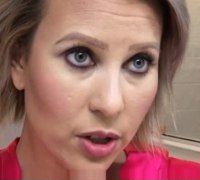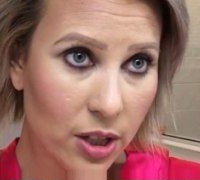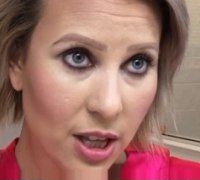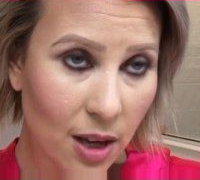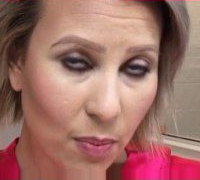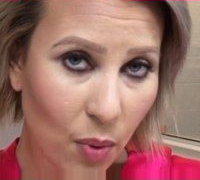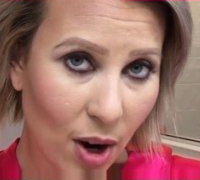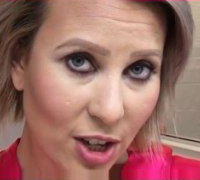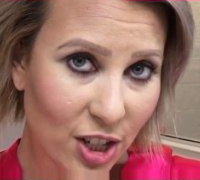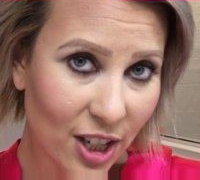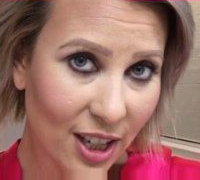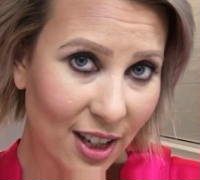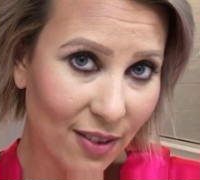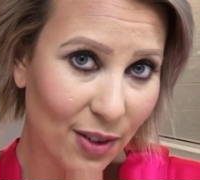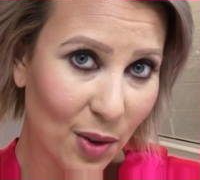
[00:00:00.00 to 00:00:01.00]
just keep
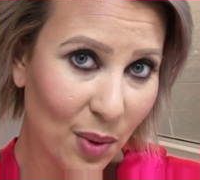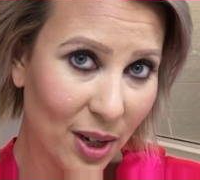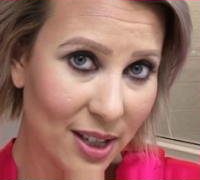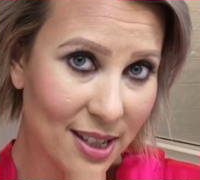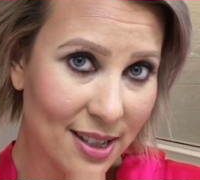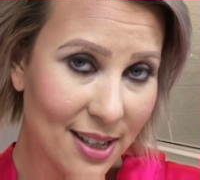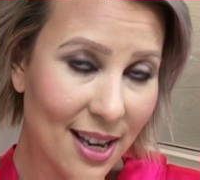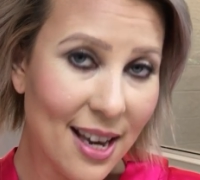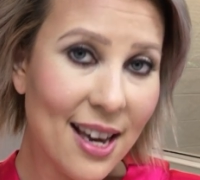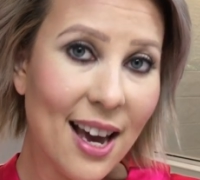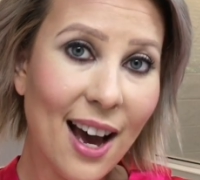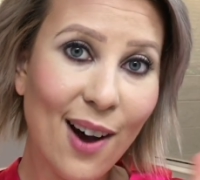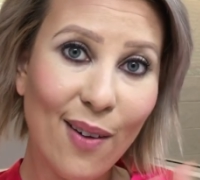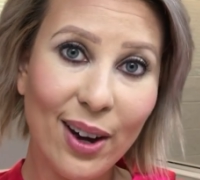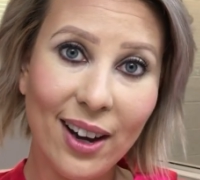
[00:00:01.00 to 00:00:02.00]
watching if you want to see
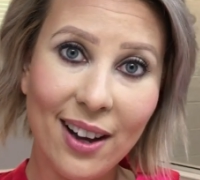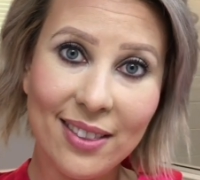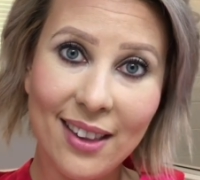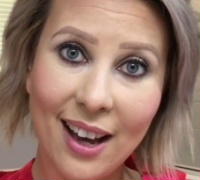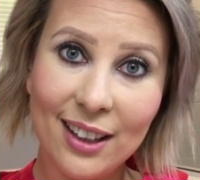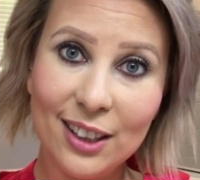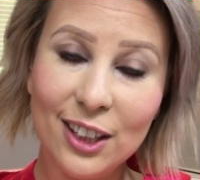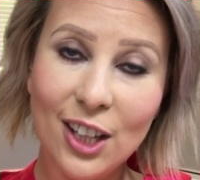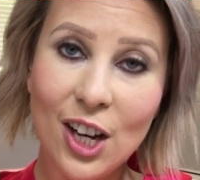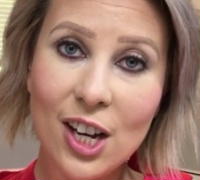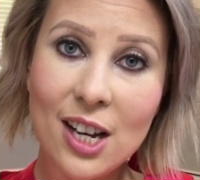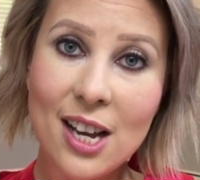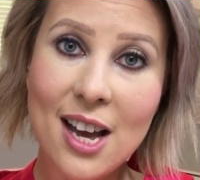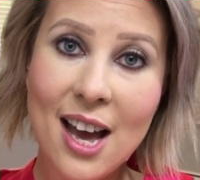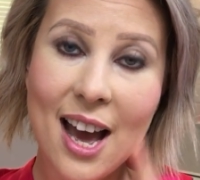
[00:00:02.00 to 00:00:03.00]
how I got that
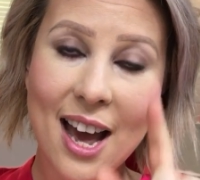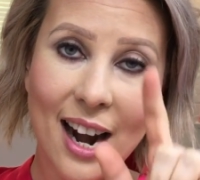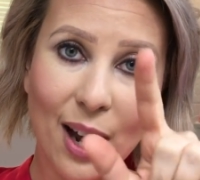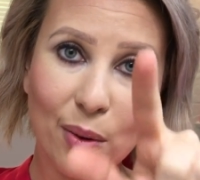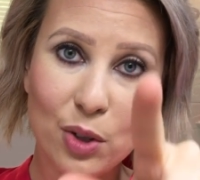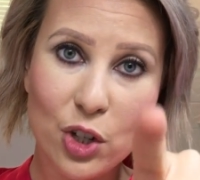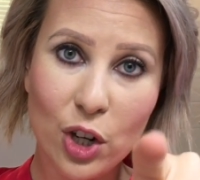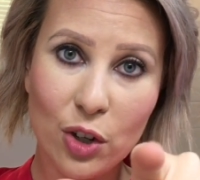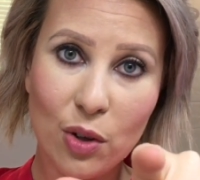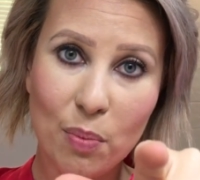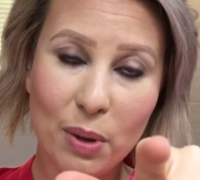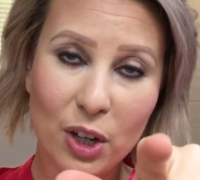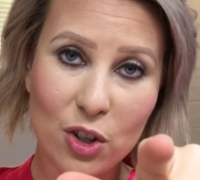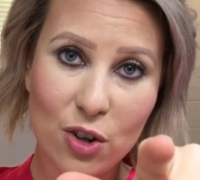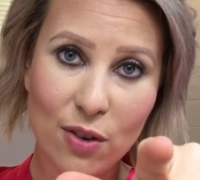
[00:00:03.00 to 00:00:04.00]
look, and I will show you a
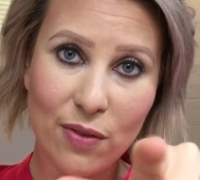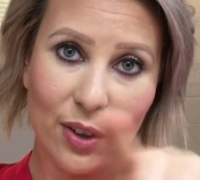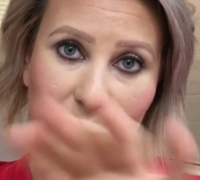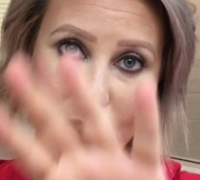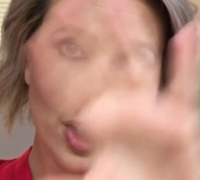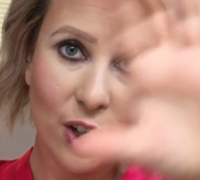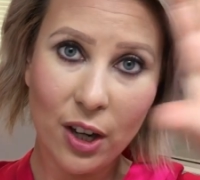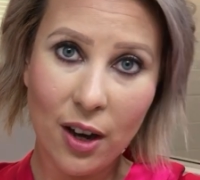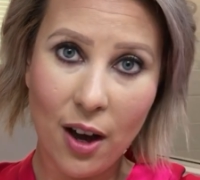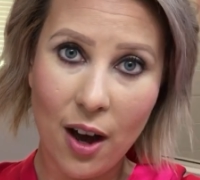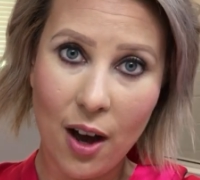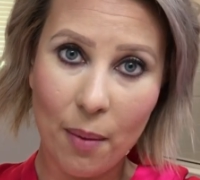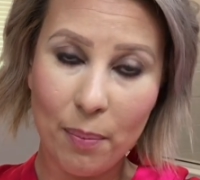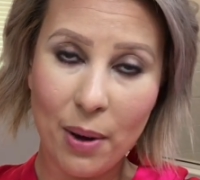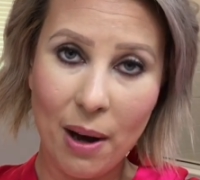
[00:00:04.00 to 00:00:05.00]
picture of the look,
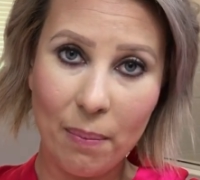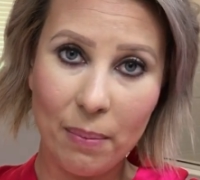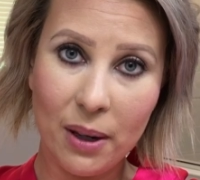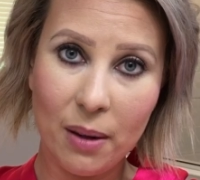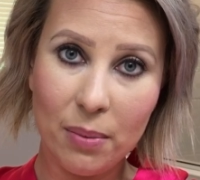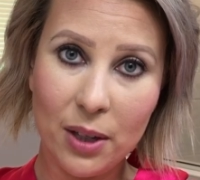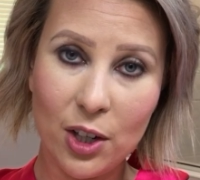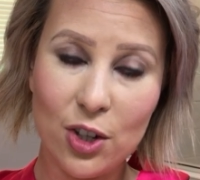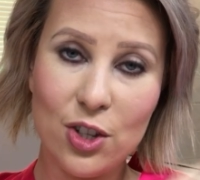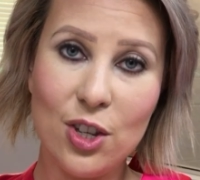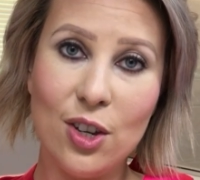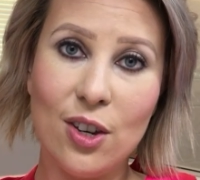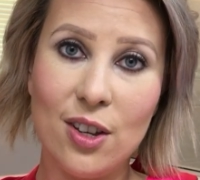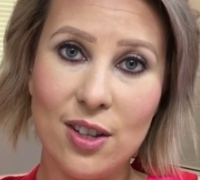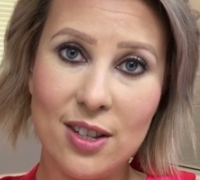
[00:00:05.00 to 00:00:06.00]
pop it up here so
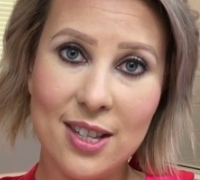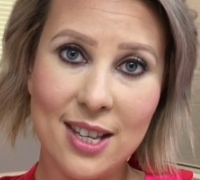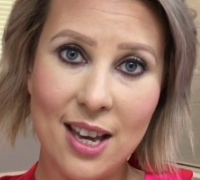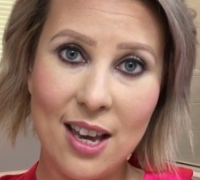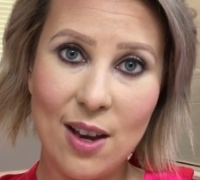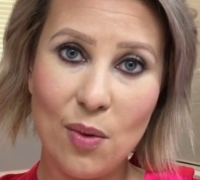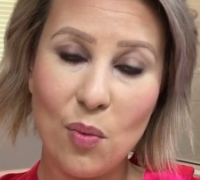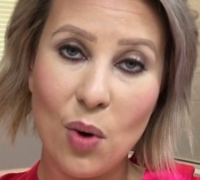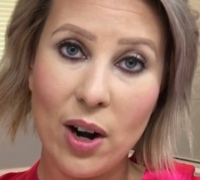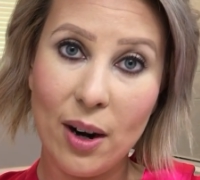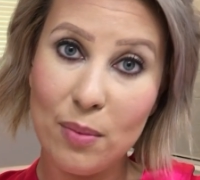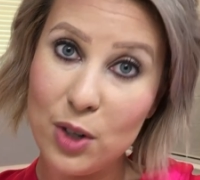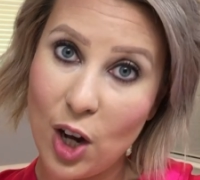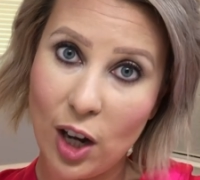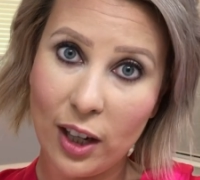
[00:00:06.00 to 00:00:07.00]
you can see what I'm
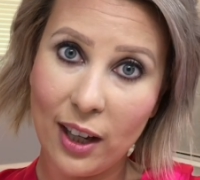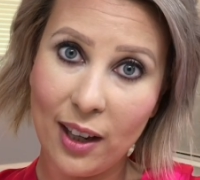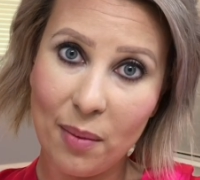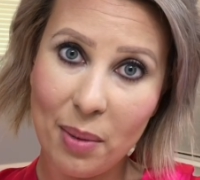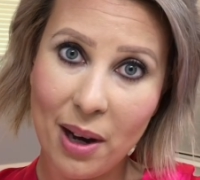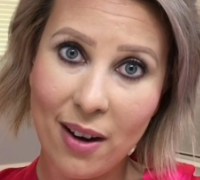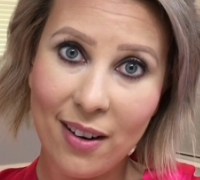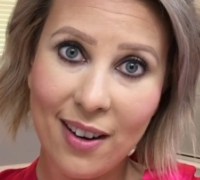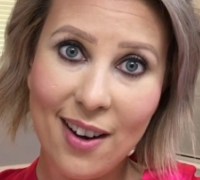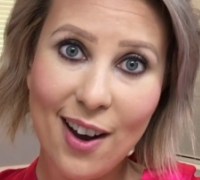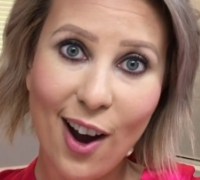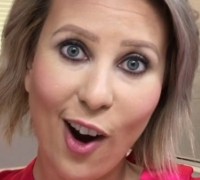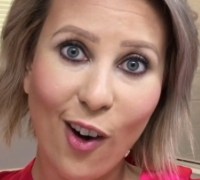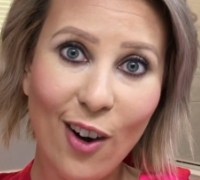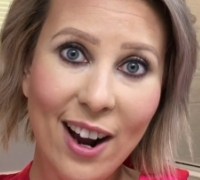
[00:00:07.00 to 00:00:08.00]
talking about.
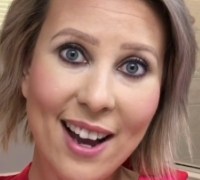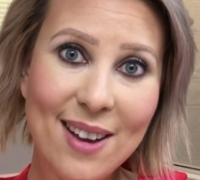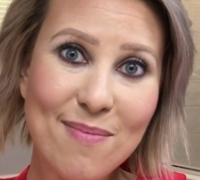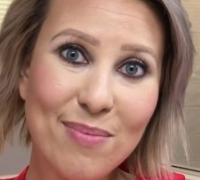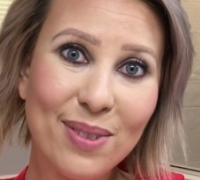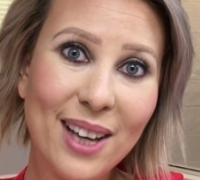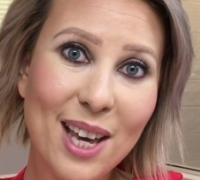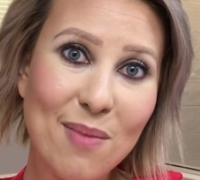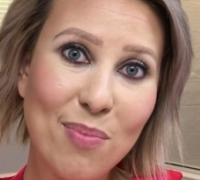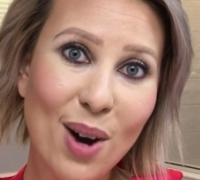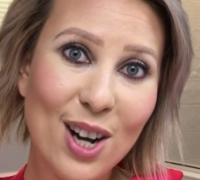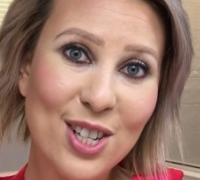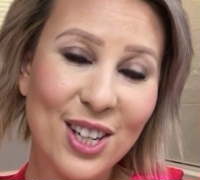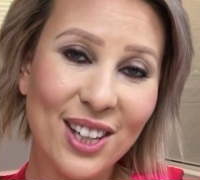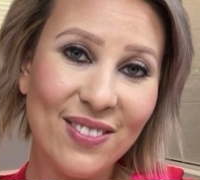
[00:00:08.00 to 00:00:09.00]
All right, keep
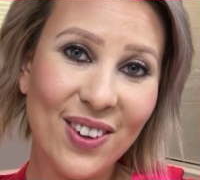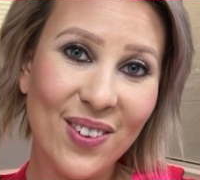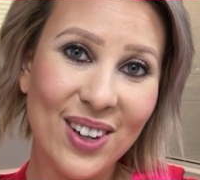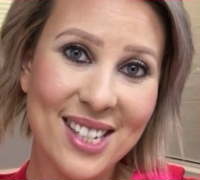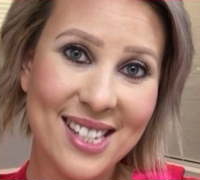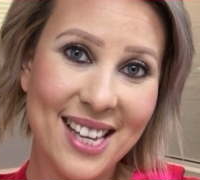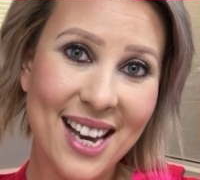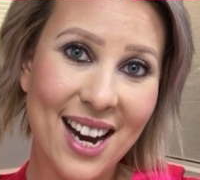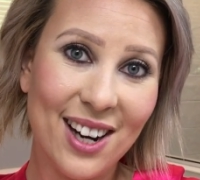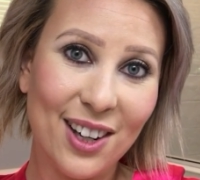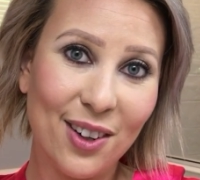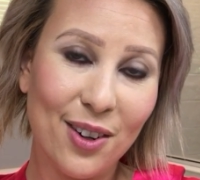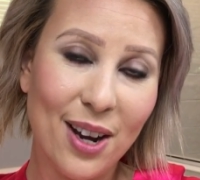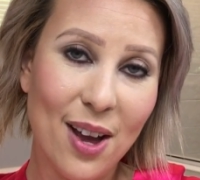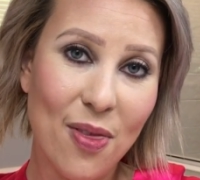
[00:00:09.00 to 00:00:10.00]
watching if you want to see how to
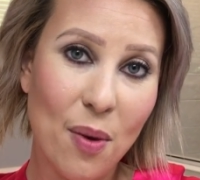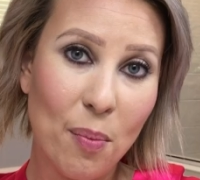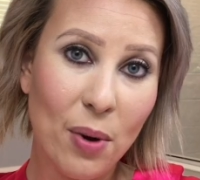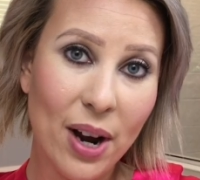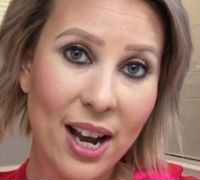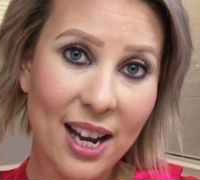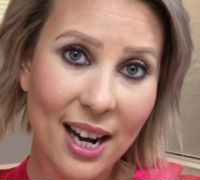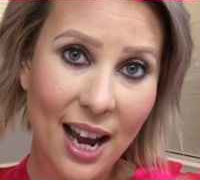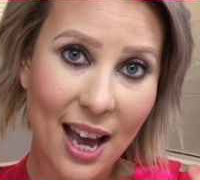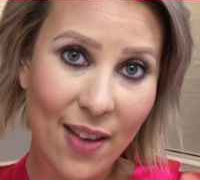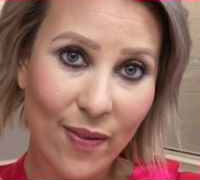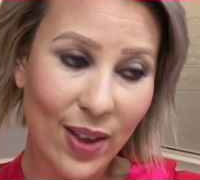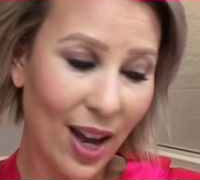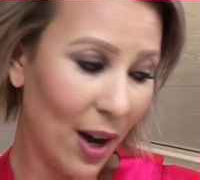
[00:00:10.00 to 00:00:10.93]
create the braid and the